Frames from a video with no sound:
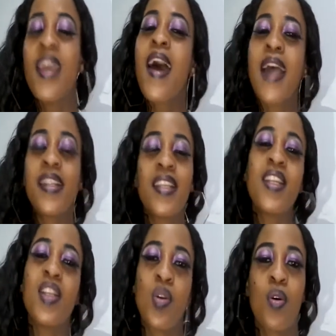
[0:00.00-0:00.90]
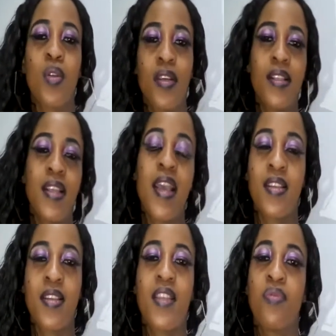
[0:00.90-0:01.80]
I didn't know that I
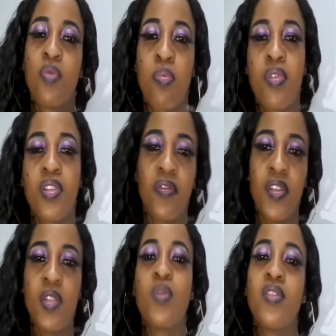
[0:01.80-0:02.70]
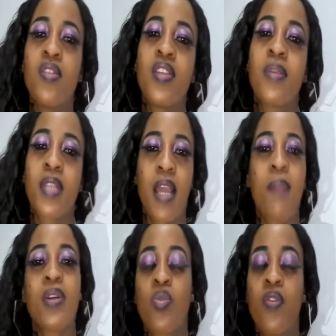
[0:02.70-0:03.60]
just have to post videos and then
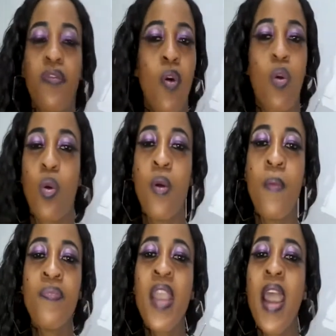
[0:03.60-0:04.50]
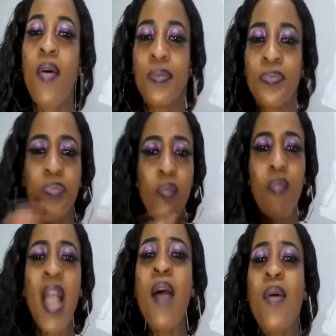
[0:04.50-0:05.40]
subscribers will follow.
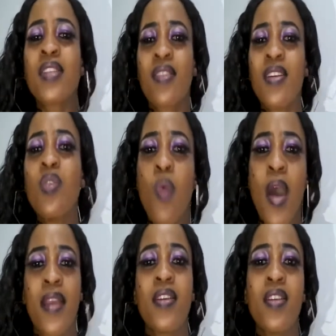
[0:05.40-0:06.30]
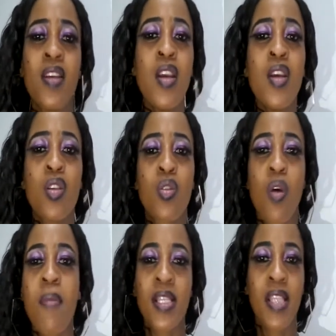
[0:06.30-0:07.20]
I was really worrying so
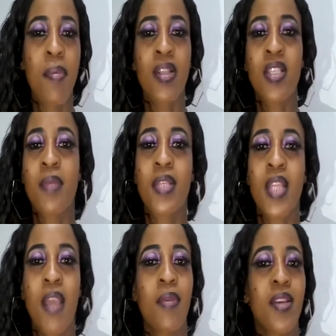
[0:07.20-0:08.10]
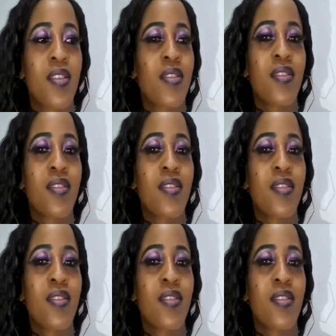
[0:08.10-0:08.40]
much about subscribers